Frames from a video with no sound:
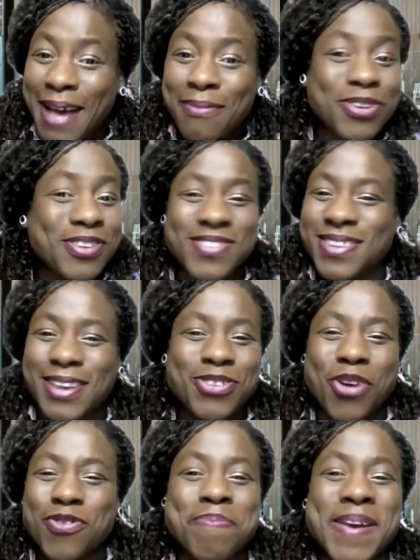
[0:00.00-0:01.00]

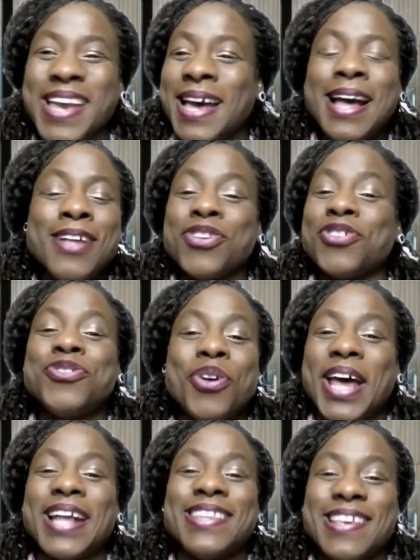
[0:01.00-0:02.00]

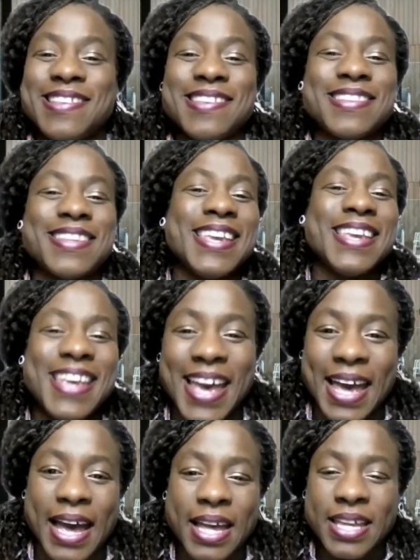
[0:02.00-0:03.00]
just know that this is
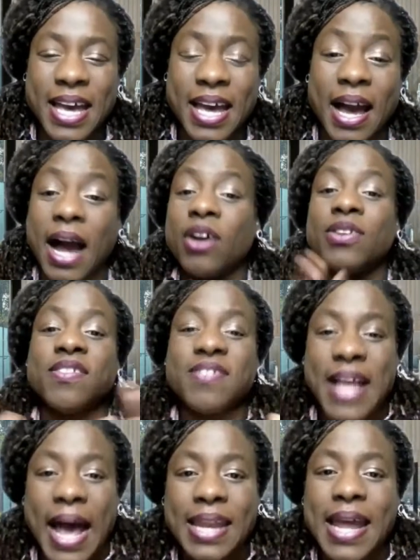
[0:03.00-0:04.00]
yeah. I
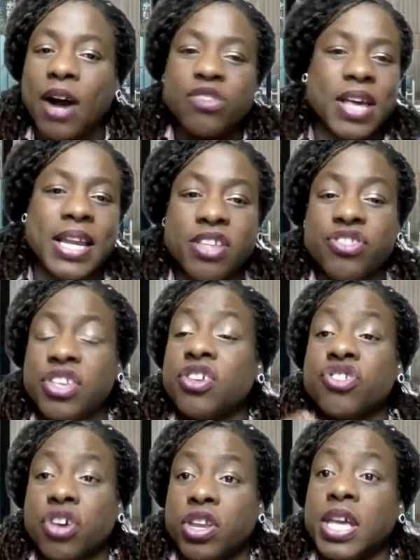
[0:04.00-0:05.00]
understand how challenging the
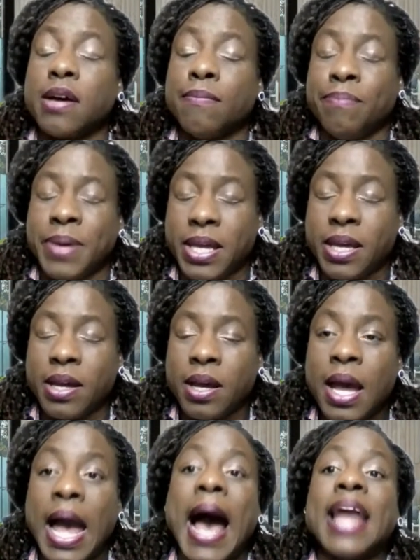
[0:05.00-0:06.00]
journey can be,
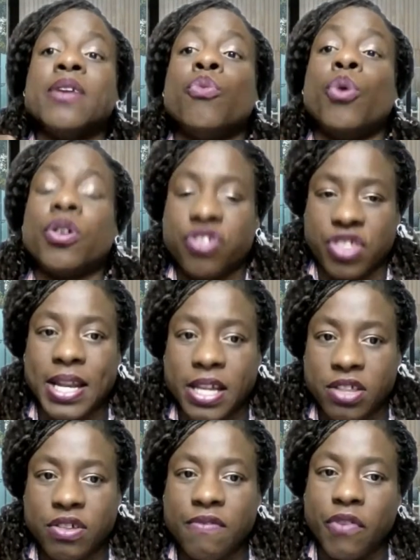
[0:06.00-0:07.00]
and it was
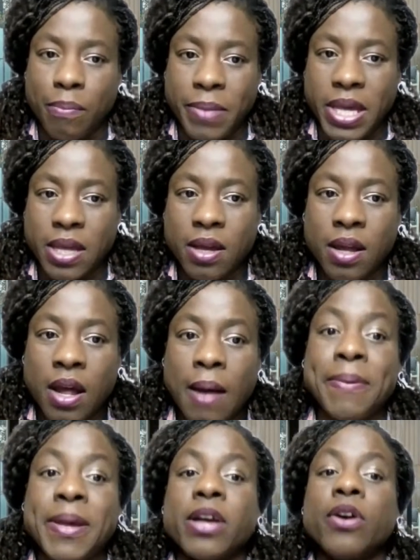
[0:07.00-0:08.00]
challenging for me
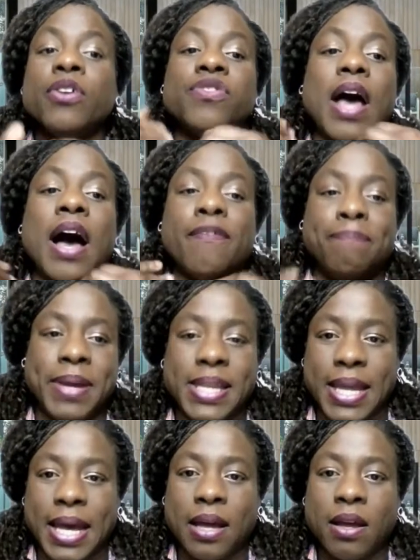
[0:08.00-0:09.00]
because I've
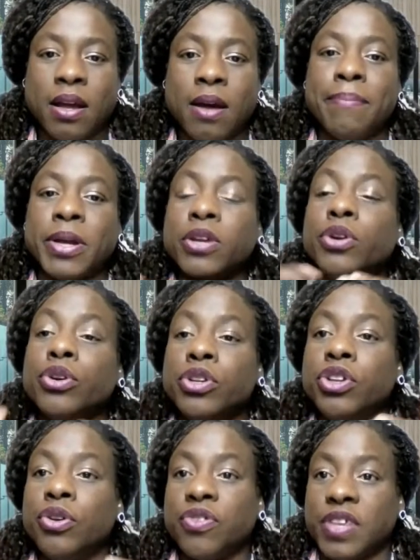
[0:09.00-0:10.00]
been there. But the good
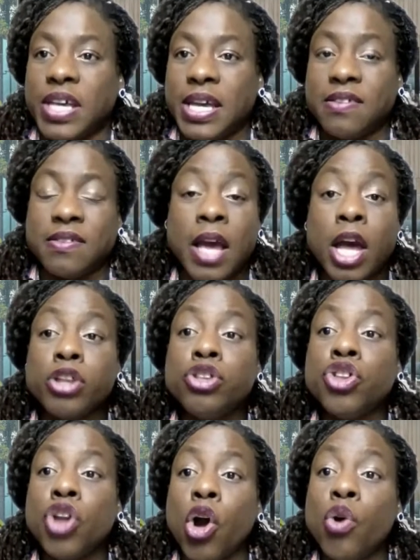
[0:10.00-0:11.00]
news is
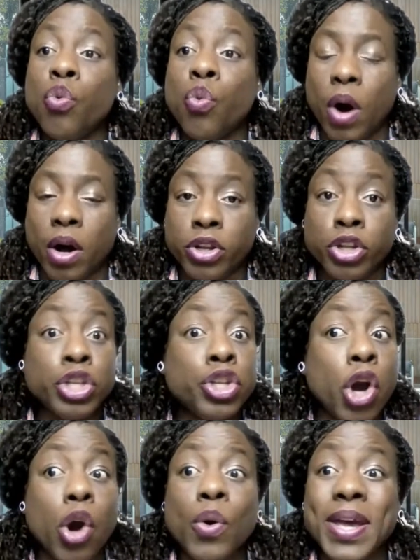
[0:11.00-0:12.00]
no
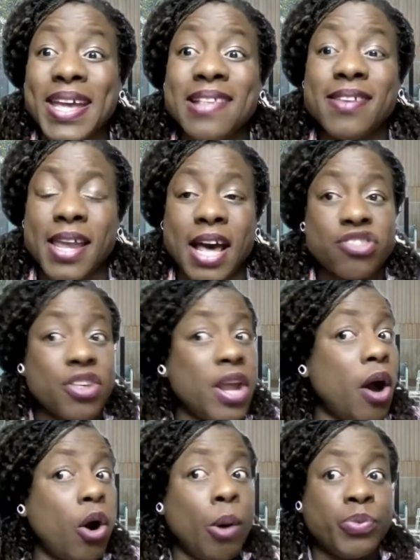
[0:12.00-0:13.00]

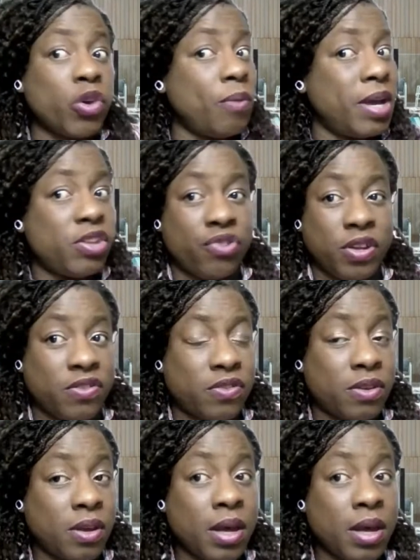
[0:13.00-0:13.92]
international optometrist